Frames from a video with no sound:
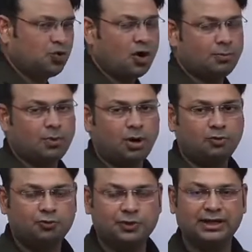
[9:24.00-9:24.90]
form
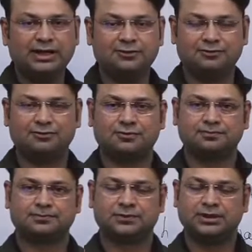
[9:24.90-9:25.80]
of belief,
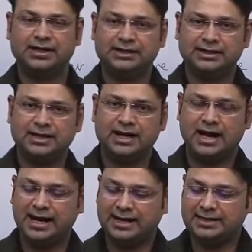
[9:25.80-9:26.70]
right?
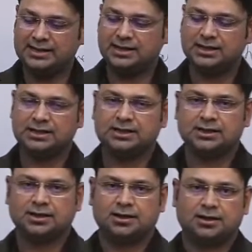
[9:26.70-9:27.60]
And
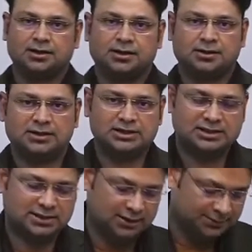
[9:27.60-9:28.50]

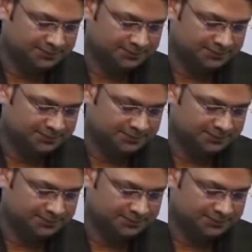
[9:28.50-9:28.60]
this